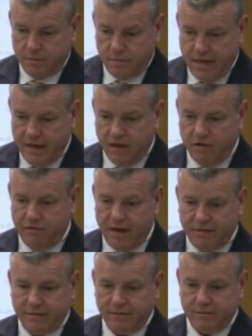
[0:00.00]
legal
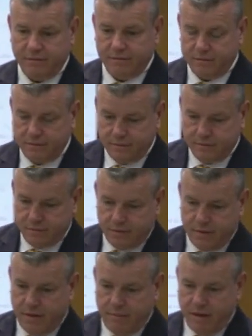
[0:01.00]
event
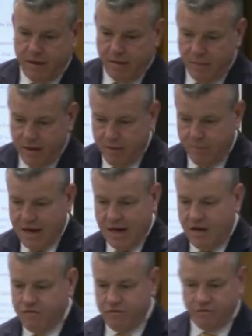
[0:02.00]
in my
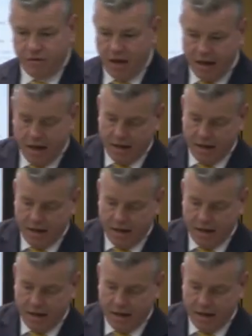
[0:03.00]
life. And